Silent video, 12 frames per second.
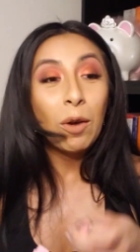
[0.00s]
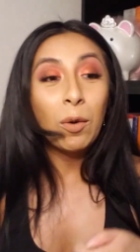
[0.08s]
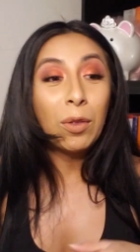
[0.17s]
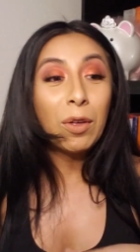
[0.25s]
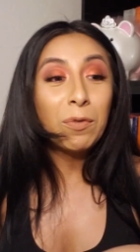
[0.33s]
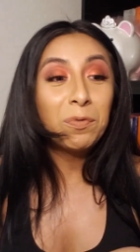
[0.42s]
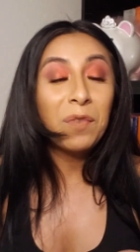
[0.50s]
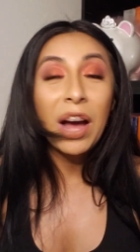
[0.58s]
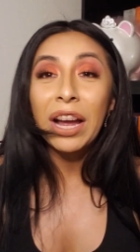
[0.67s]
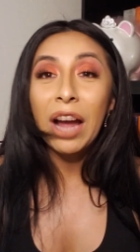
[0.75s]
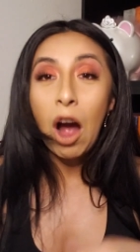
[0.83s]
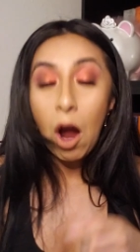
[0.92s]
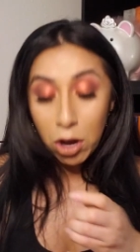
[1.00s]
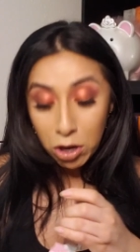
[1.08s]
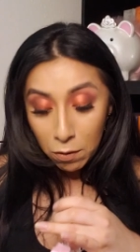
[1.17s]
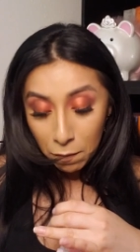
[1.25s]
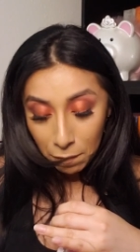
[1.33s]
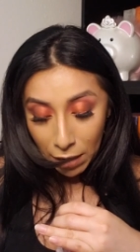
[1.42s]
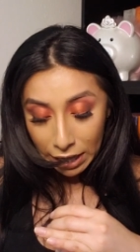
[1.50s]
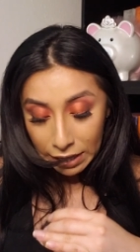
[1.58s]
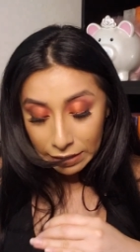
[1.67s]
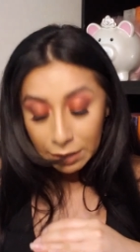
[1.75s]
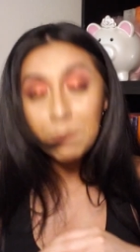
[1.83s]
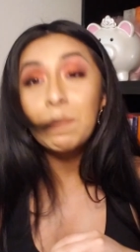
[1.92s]
Who the fuck are you
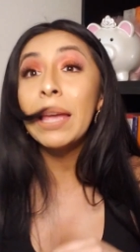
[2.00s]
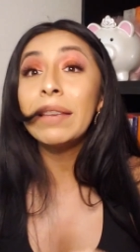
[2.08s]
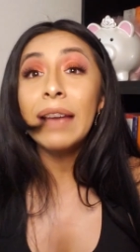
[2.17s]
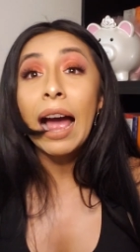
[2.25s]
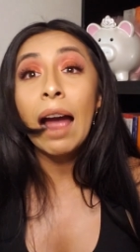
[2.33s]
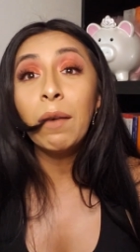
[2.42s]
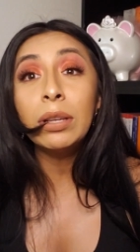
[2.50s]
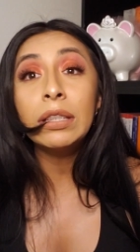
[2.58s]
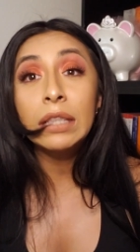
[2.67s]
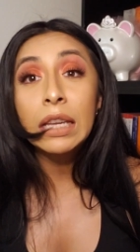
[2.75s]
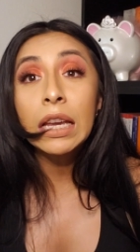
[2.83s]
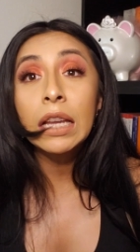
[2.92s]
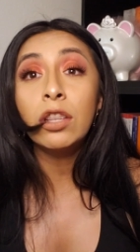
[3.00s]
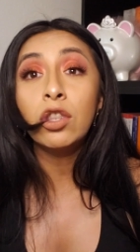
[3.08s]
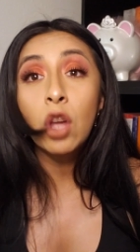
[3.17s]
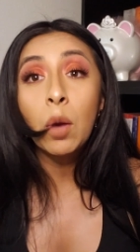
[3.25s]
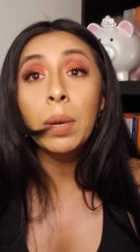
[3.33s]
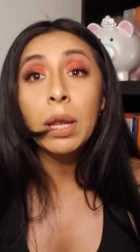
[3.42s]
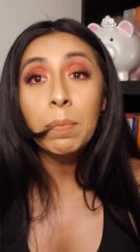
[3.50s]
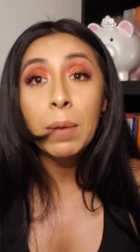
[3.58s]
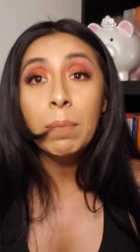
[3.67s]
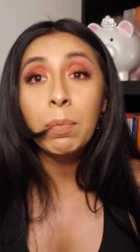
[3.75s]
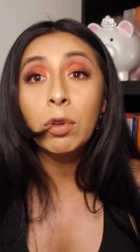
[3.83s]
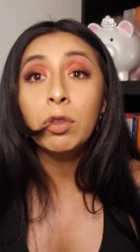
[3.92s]
fucking serious? Bitch, I was seeing so many
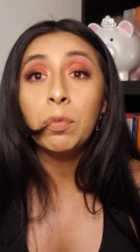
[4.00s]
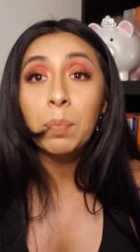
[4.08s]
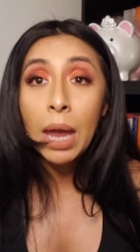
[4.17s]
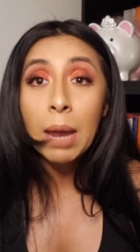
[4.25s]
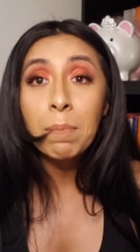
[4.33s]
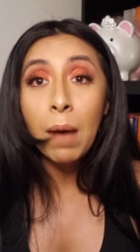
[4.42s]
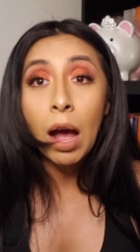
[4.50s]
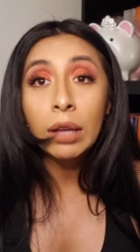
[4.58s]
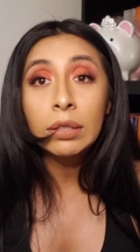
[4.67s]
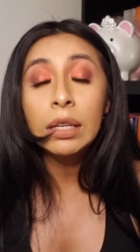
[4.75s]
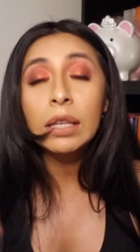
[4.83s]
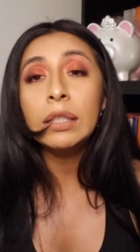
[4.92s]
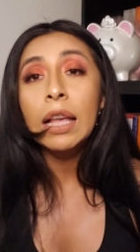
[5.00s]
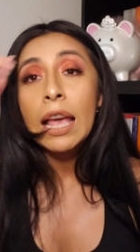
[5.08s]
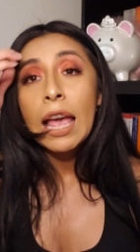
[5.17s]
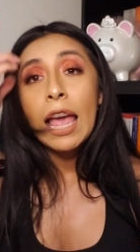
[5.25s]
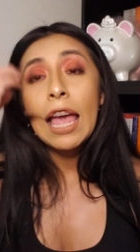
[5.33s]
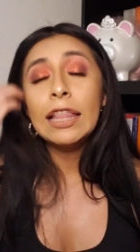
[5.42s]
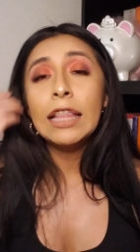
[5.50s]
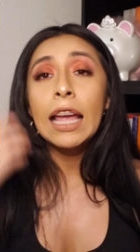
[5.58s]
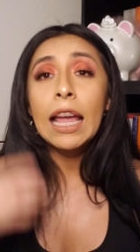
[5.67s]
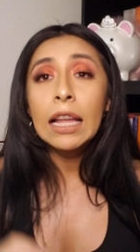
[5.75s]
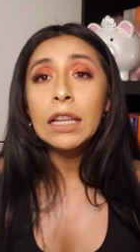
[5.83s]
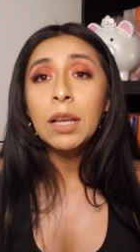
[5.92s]
people's made boxes, and
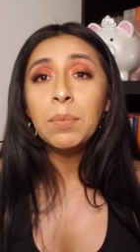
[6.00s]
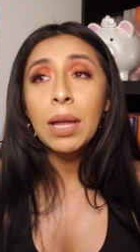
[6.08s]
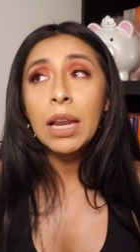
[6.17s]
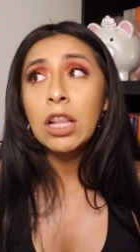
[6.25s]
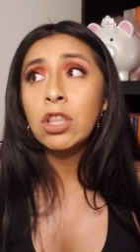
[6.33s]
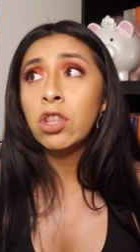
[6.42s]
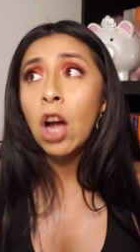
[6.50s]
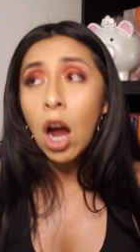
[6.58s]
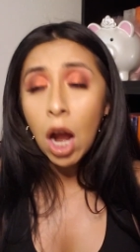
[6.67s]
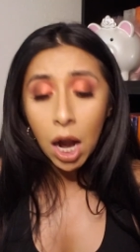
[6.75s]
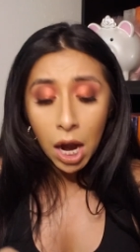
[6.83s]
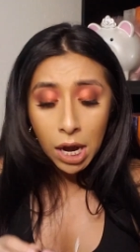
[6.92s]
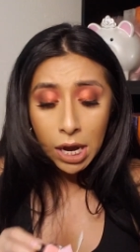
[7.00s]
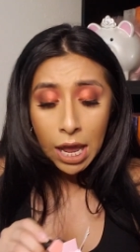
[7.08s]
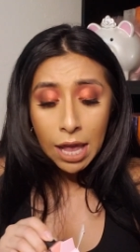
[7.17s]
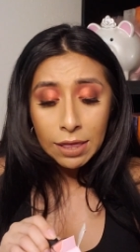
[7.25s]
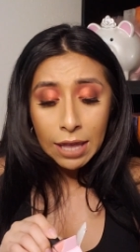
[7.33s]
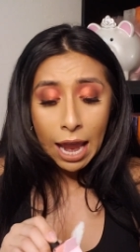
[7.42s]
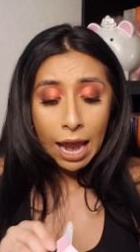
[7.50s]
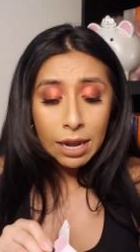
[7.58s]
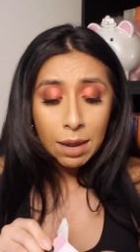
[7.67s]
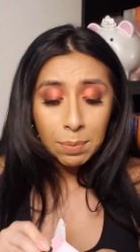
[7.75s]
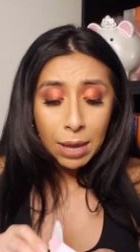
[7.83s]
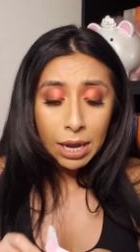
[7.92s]
they end up getting Tarte. They
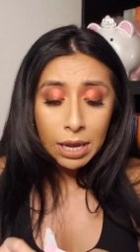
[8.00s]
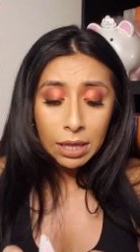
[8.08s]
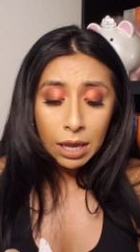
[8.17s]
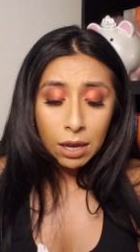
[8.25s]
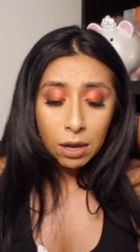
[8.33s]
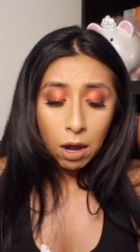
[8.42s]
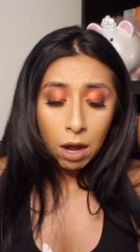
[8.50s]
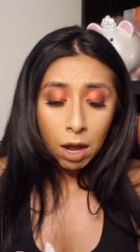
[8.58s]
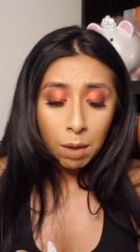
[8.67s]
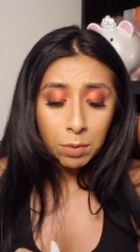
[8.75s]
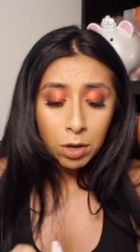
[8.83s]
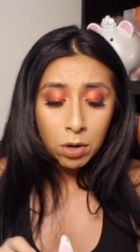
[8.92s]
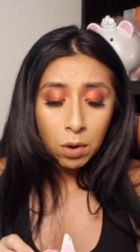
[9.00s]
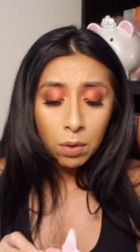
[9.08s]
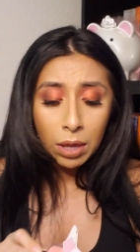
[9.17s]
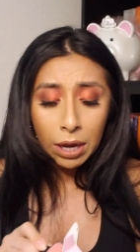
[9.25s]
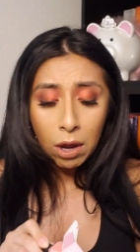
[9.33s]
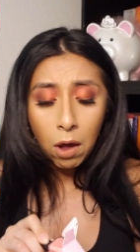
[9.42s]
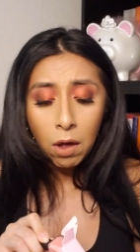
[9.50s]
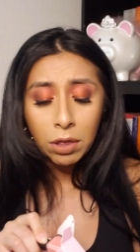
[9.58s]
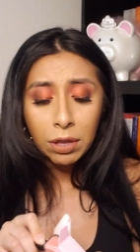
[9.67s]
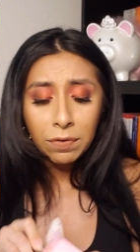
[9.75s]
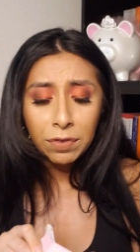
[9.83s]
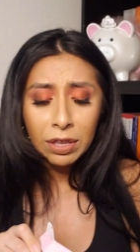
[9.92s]
end up getting like, you know, like
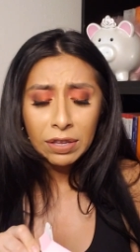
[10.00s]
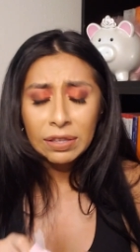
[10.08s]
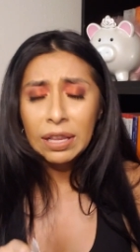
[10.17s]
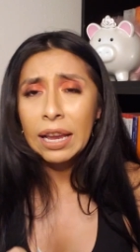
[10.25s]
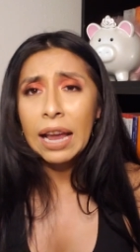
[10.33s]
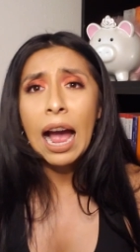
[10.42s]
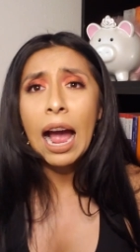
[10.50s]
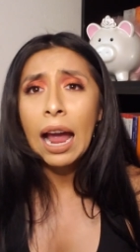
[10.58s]
all of this, like,